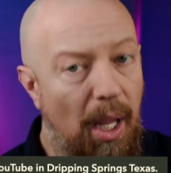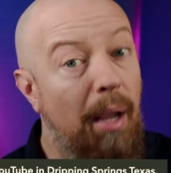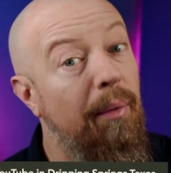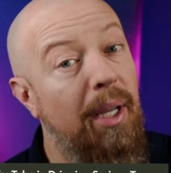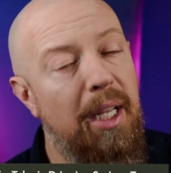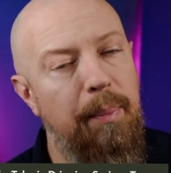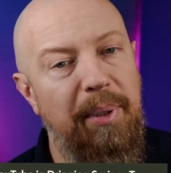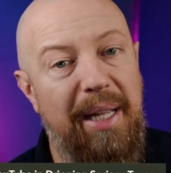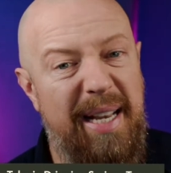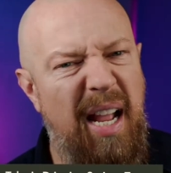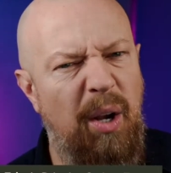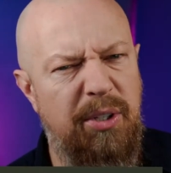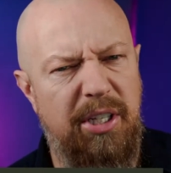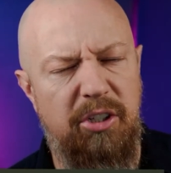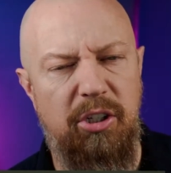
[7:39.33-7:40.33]
I'm not going to play it
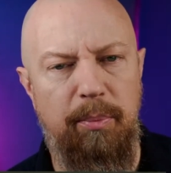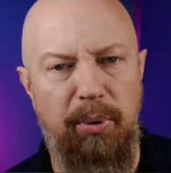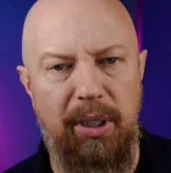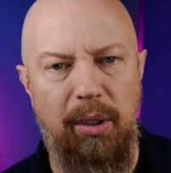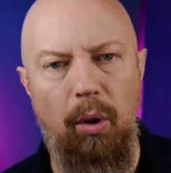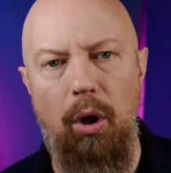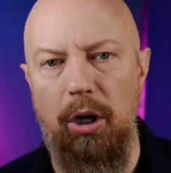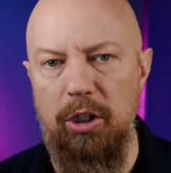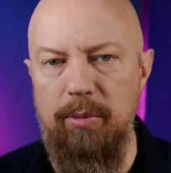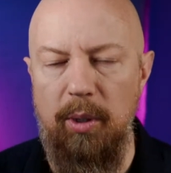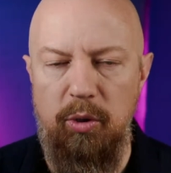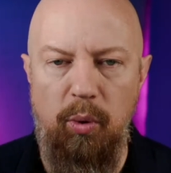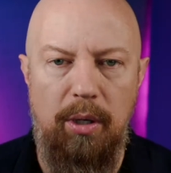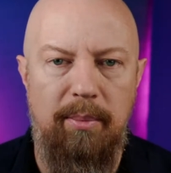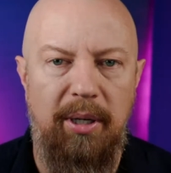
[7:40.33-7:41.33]
now. It's actually pretty long. It's
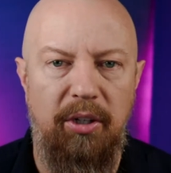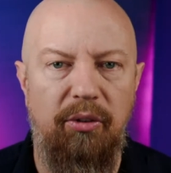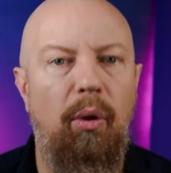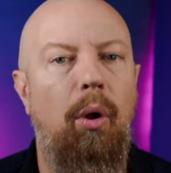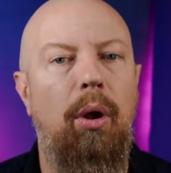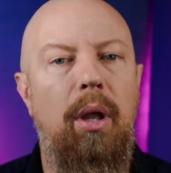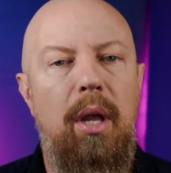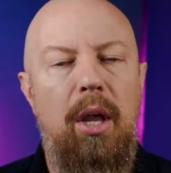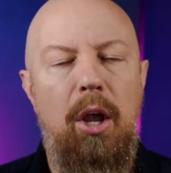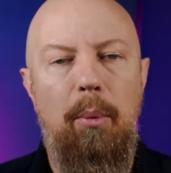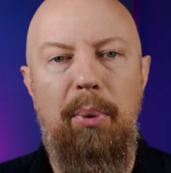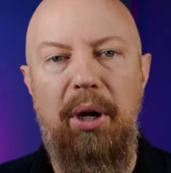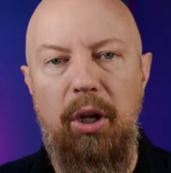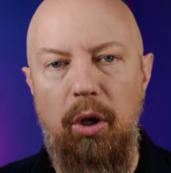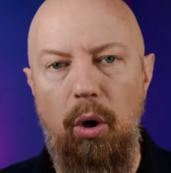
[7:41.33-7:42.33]
about 20 minutes long,
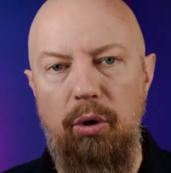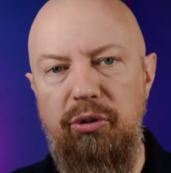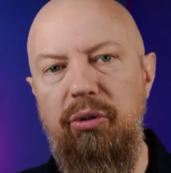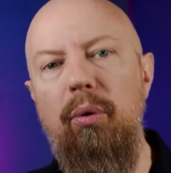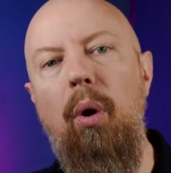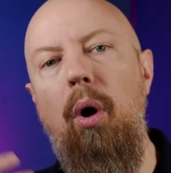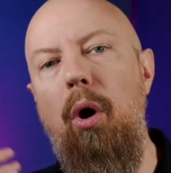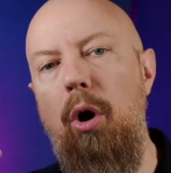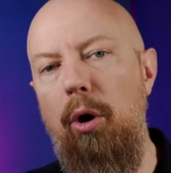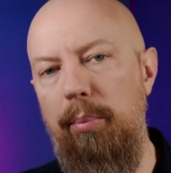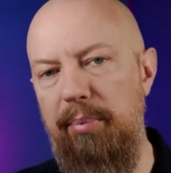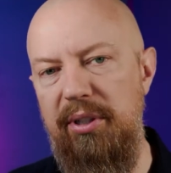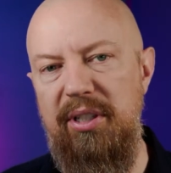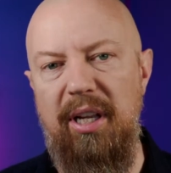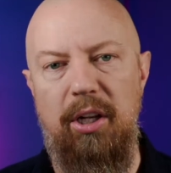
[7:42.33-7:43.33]
but it goes through all
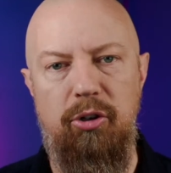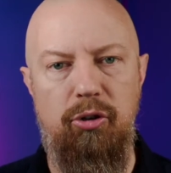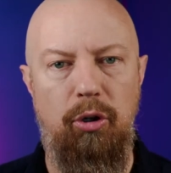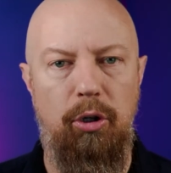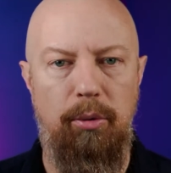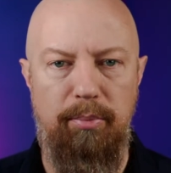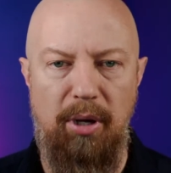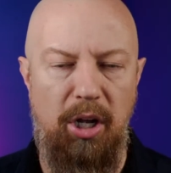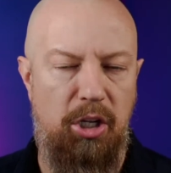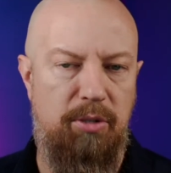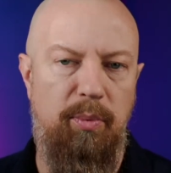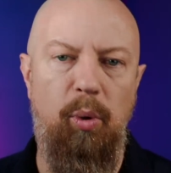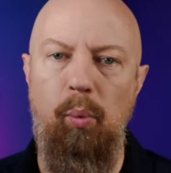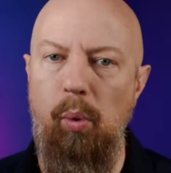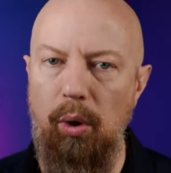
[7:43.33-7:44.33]
potential
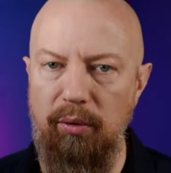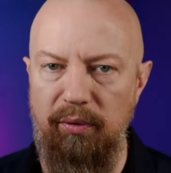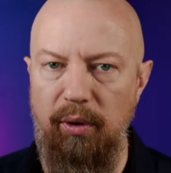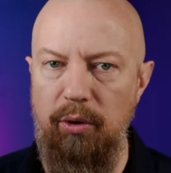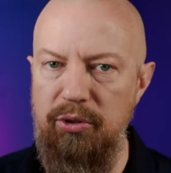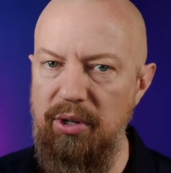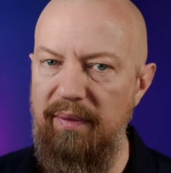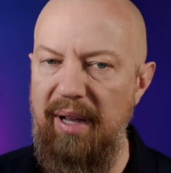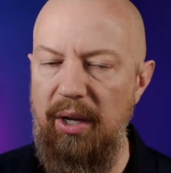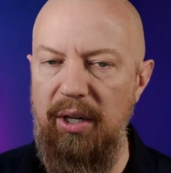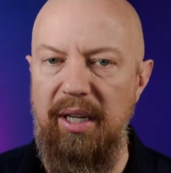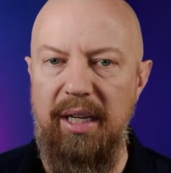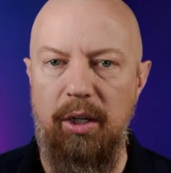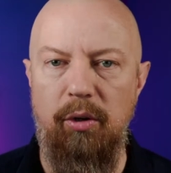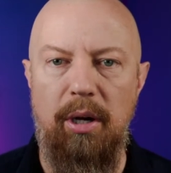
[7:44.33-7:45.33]
possible workflows of how
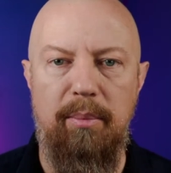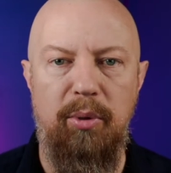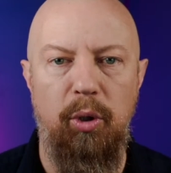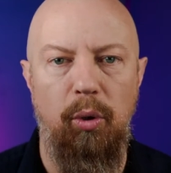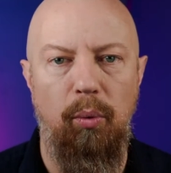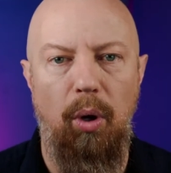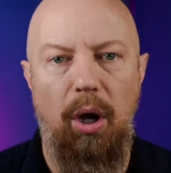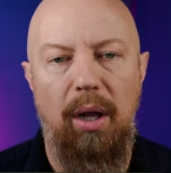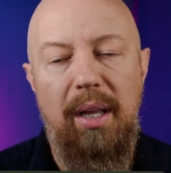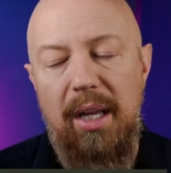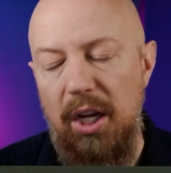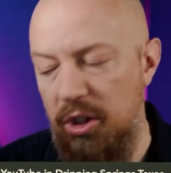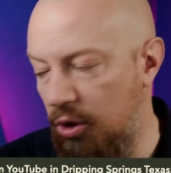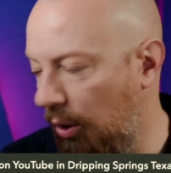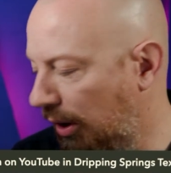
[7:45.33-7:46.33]
to integrate PureRAW.
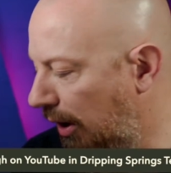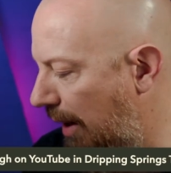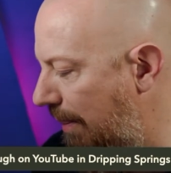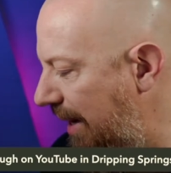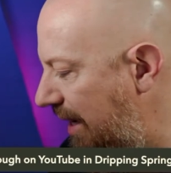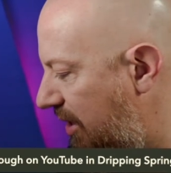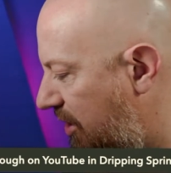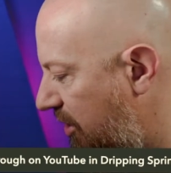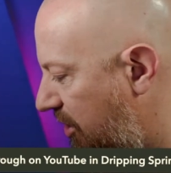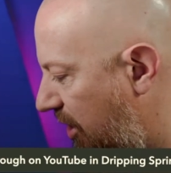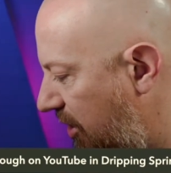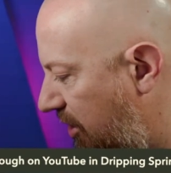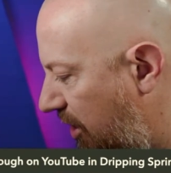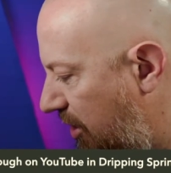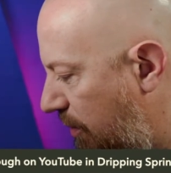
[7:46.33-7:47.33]
So let me, since
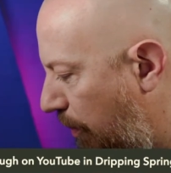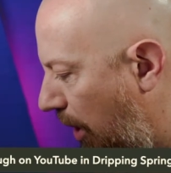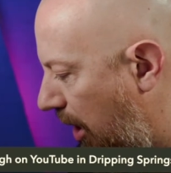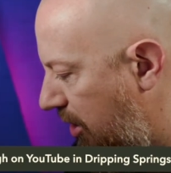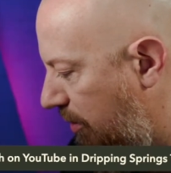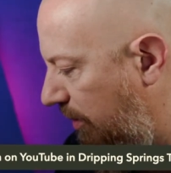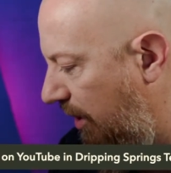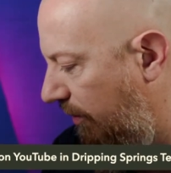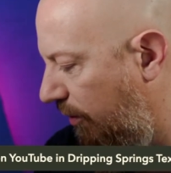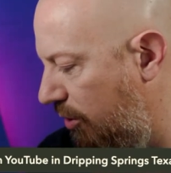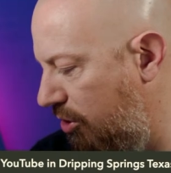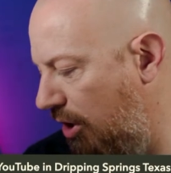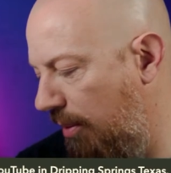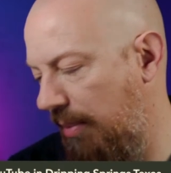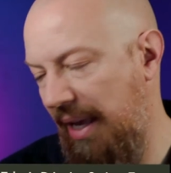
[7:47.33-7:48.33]
this is possibly the
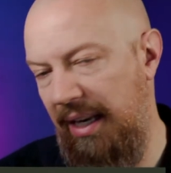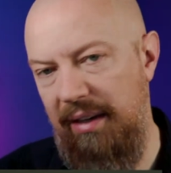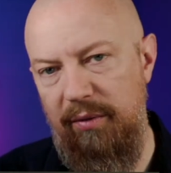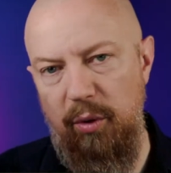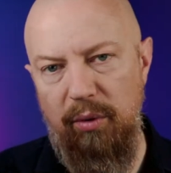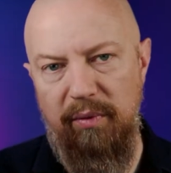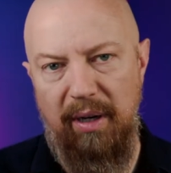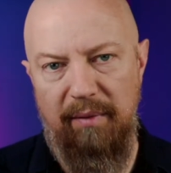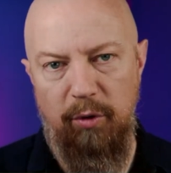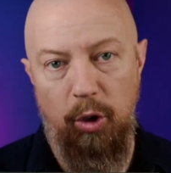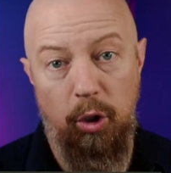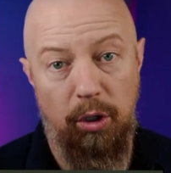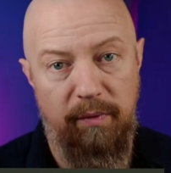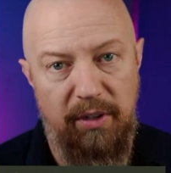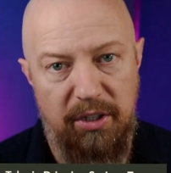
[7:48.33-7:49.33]
first time any of you have ever
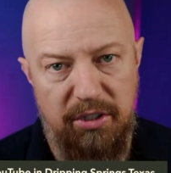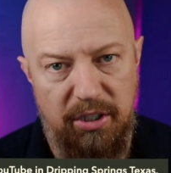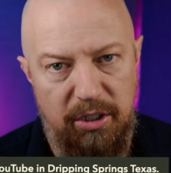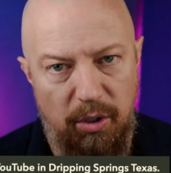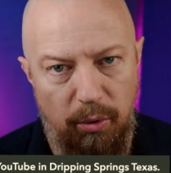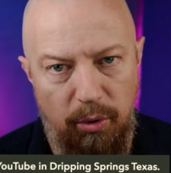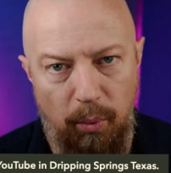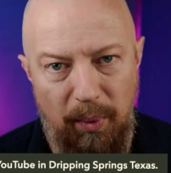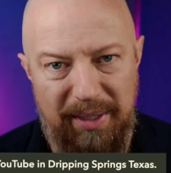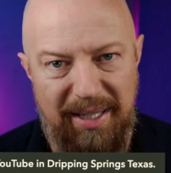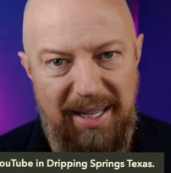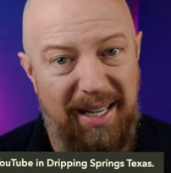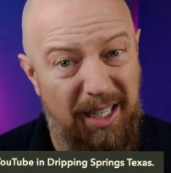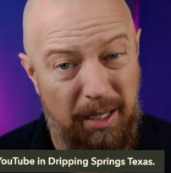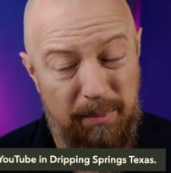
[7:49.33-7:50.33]
heard of this and don't know what
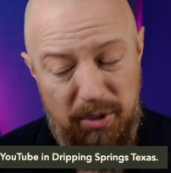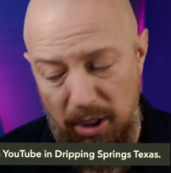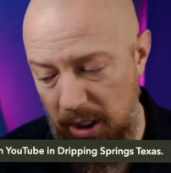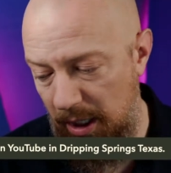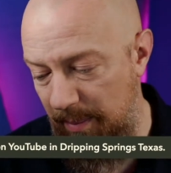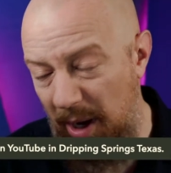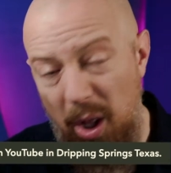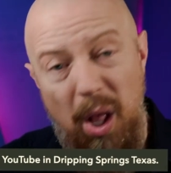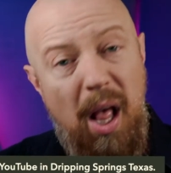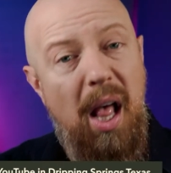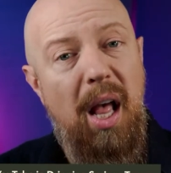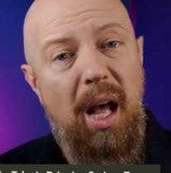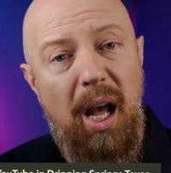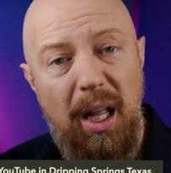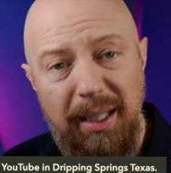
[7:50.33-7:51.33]
the heck I'm talking about,
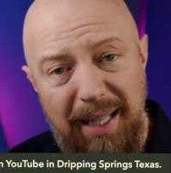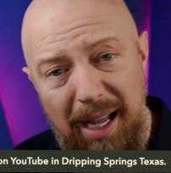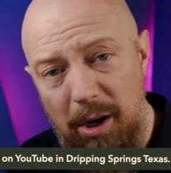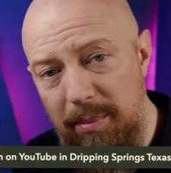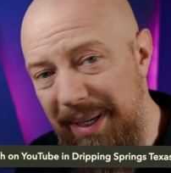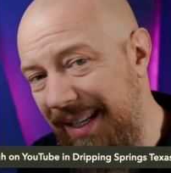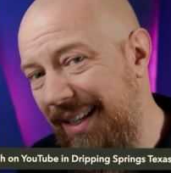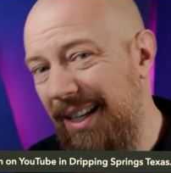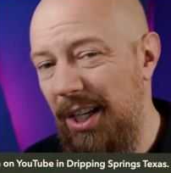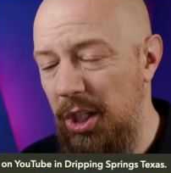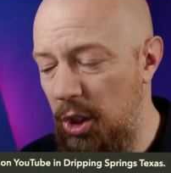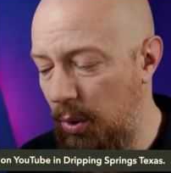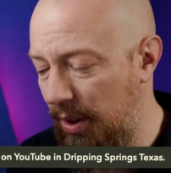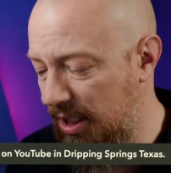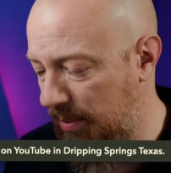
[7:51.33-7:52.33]
allow me
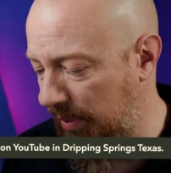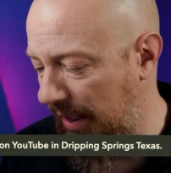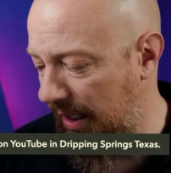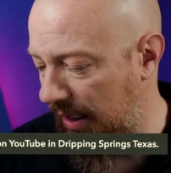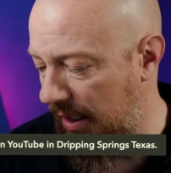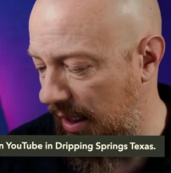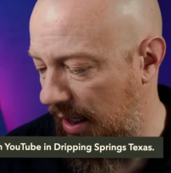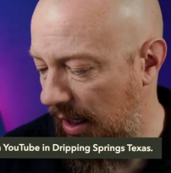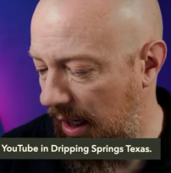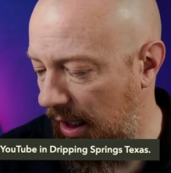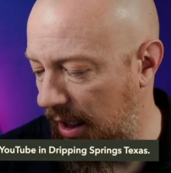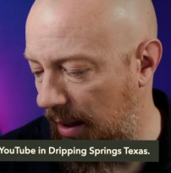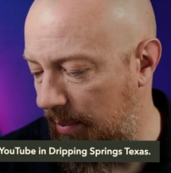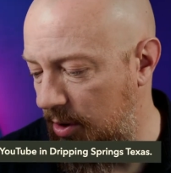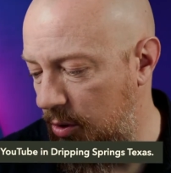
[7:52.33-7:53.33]
to explain.
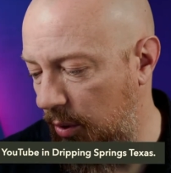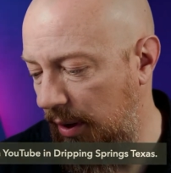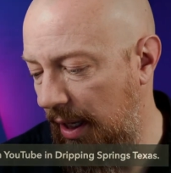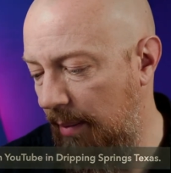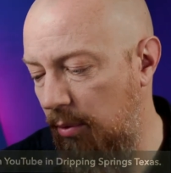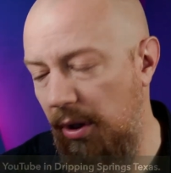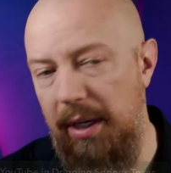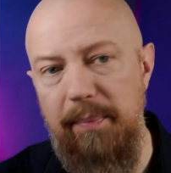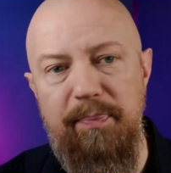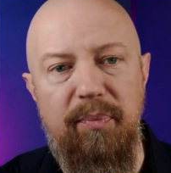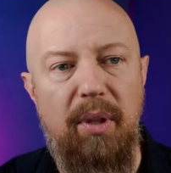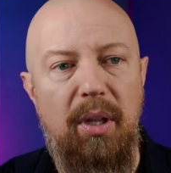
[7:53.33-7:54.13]
Allow me to elaborate.